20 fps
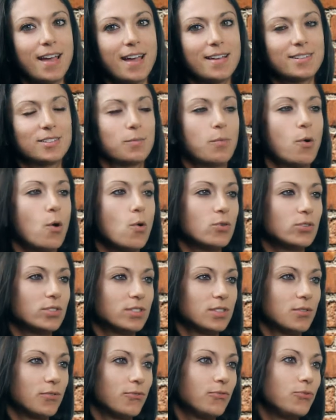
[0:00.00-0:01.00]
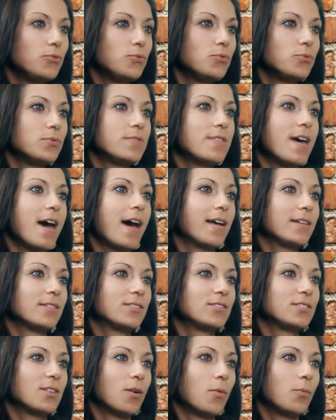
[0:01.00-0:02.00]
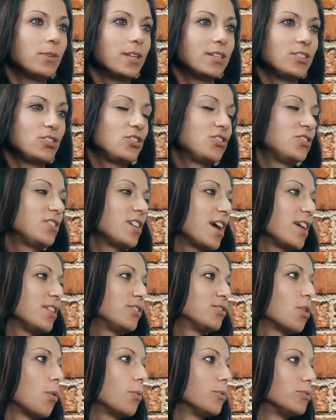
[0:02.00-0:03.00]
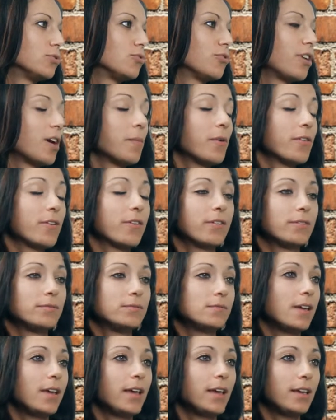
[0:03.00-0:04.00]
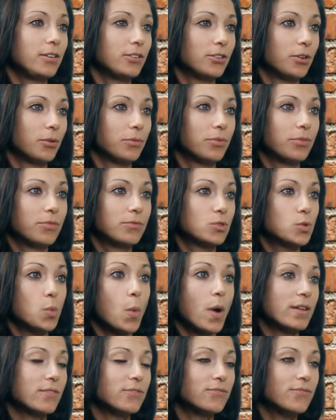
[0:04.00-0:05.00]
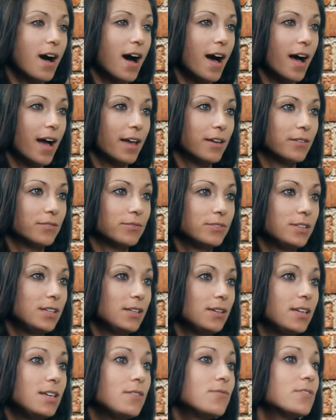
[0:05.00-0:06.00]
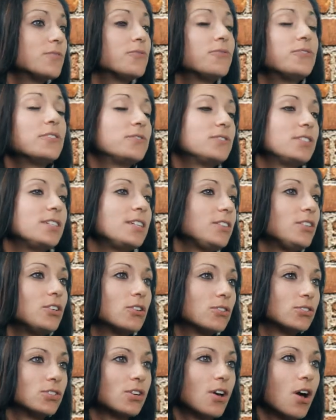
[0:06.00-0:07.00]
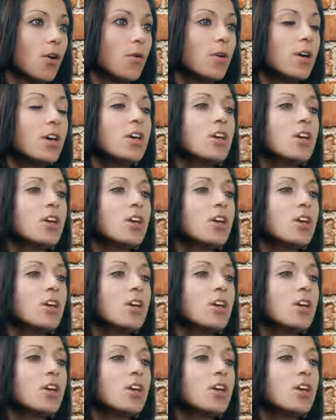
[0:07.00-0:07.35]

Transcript: as opposed to the food that let's just say someone's grandmother ate, 25, even 15 years ago.